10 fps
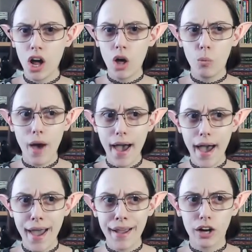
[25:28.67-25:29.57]

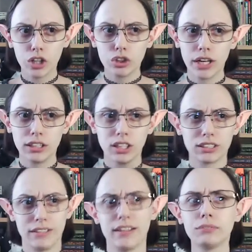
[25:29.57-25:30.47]
Why are you trying to talk
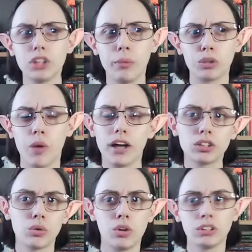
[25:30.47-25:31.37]
to them so much? Why are you
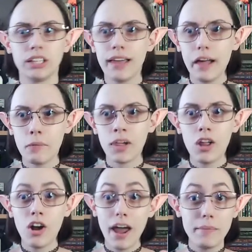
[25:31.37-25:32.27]
so close to them?
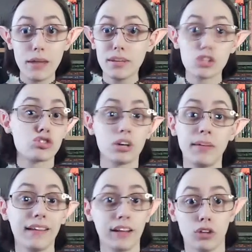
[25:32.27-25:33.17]
And maybe this could be
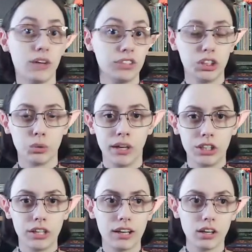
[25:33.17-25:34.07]
like a love situation.
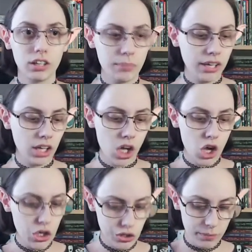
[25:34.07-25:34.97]
Like, it could be
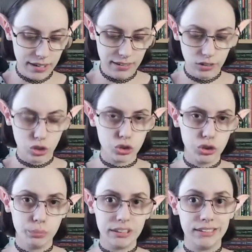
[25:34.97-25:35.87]
you're being a little
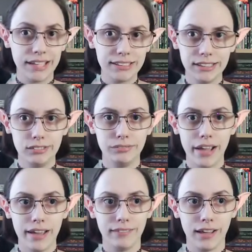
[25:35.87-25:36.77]
too possessive
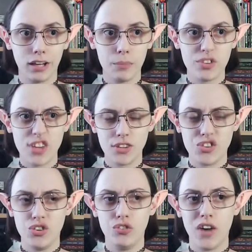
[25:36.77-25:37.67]
and like
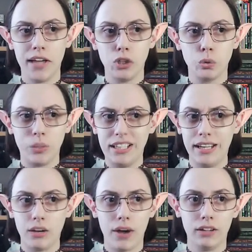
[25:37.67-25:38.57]
obsessive and greedy
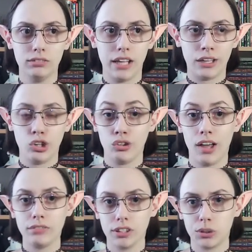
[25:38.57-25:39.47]
around like your
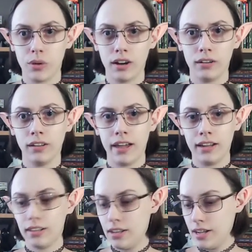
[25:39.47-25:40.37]
lover, to where you're like
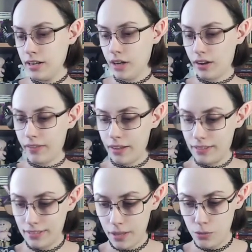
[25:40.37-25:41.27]
not allowing
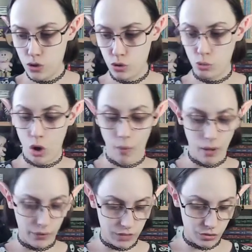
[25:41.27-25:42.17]
them to go out
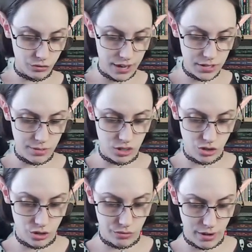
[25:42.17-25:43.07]
with their friends because
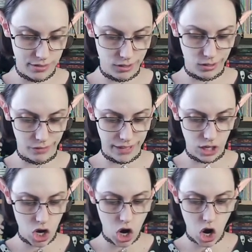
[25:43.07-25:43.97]
you're afraid they're gonna like
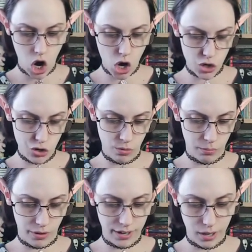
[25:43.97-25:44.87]
hurt you or
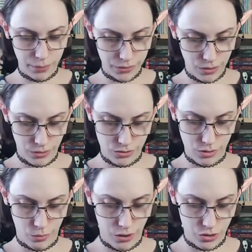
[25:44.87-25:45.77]
break up with you in
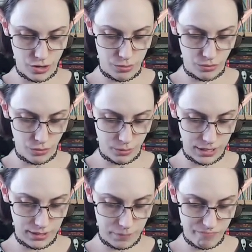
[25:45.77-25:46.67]
some way or shape or form.
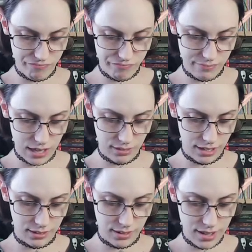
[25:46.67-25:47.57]

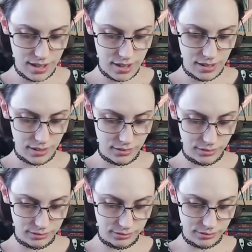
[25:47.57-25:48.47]
Like,
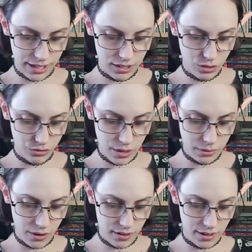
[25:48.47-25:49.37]
I know
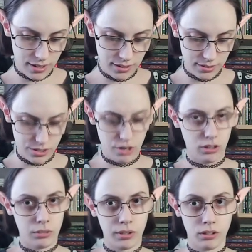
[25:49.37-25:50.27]
February
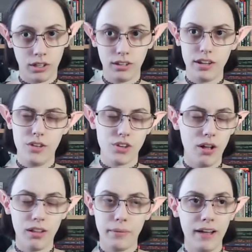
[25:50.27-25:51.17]
stereotypically is
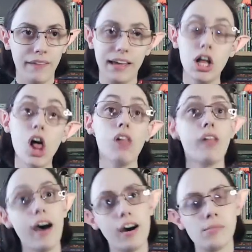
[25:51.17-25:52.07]
all about like
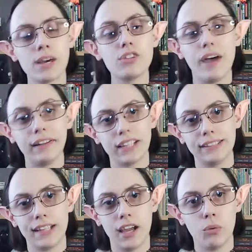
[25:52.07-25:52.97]
love because Valentine's
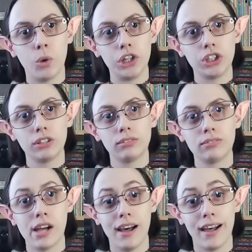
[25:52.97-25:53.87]
Day, which
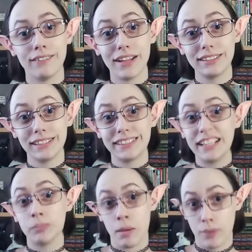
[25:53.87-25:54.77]
Valentine's Day
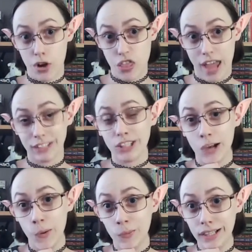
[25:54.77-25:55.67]
is my birthday, so